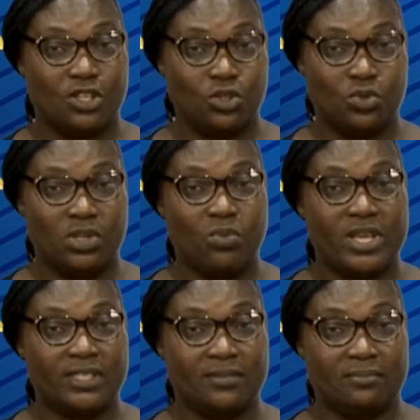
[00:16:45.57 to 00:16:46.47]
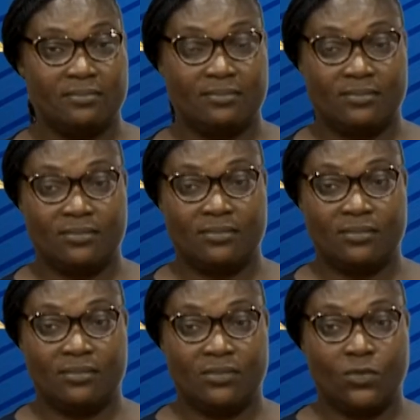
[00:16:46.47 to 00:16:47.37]
into the wedding
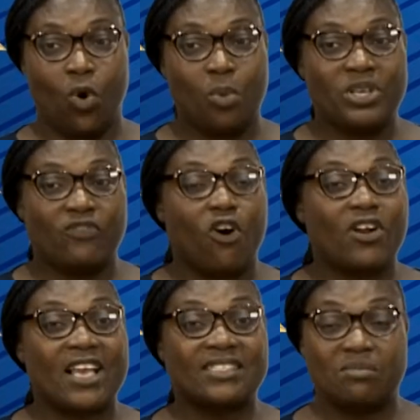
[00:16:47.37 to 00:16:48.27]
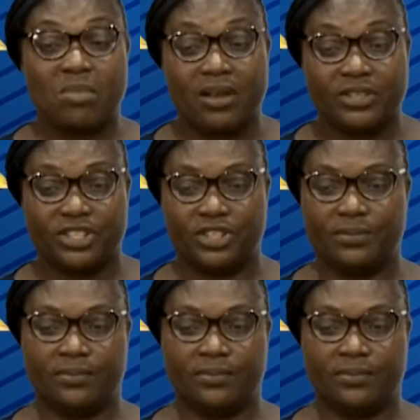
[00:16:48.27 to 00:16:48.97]
or before getting married.